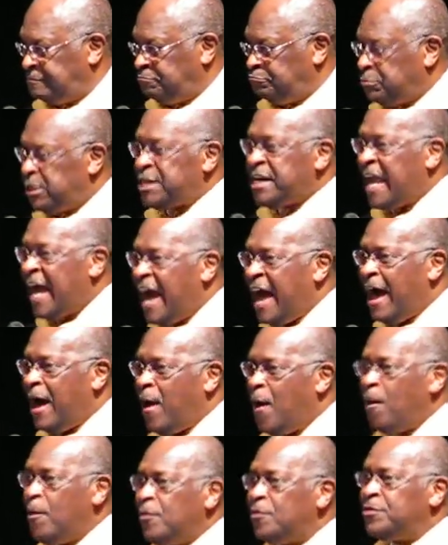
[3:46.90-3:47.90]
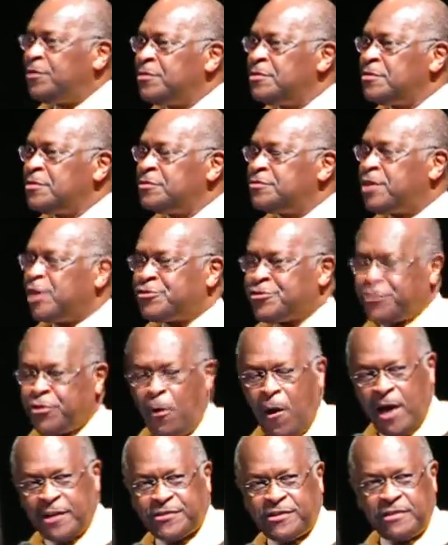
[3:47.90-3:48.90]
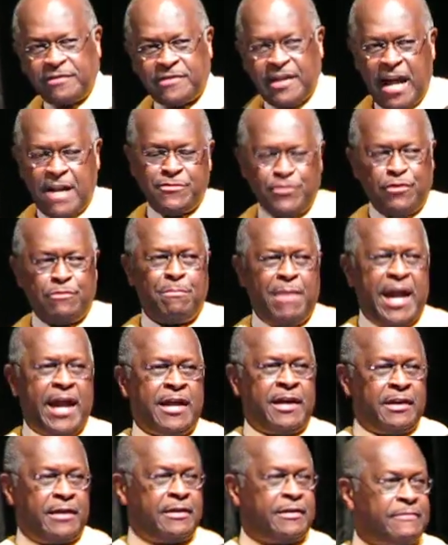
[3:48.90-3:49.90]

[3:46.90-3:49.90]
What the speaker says: But now the choices that you make